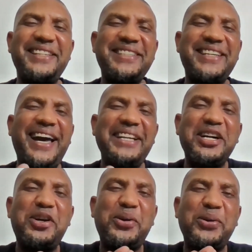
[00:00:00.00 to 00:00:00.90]
is the kind
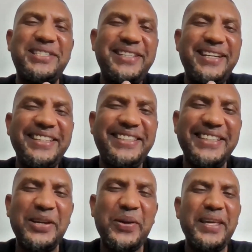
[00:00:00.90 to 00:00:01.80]
of
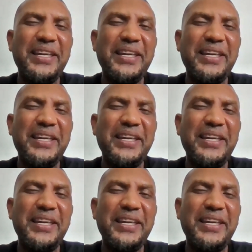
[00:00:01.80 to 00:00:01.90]
Christianity,